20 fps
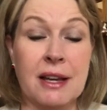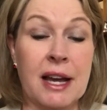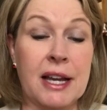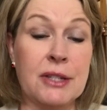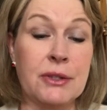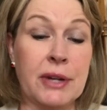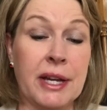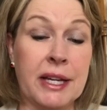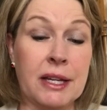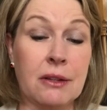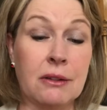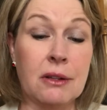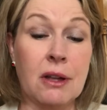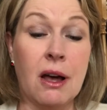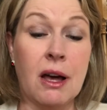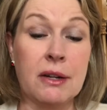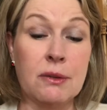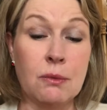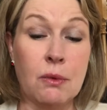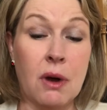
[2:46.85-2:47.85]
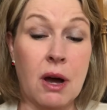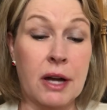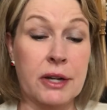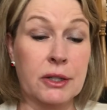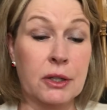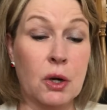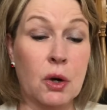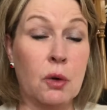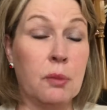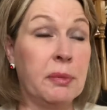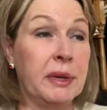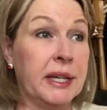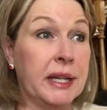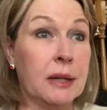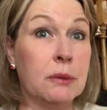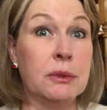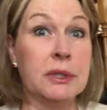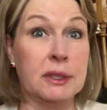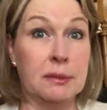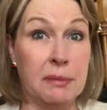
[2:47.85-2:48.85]
I drank a lot of water hoping I
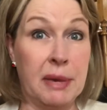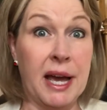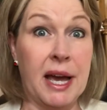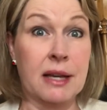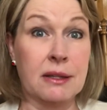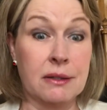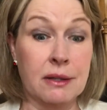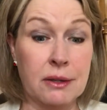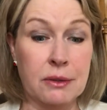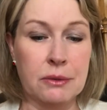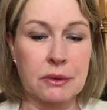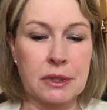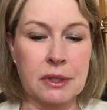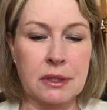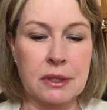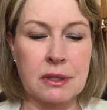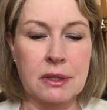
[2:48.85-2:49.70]
wouldn't pass out.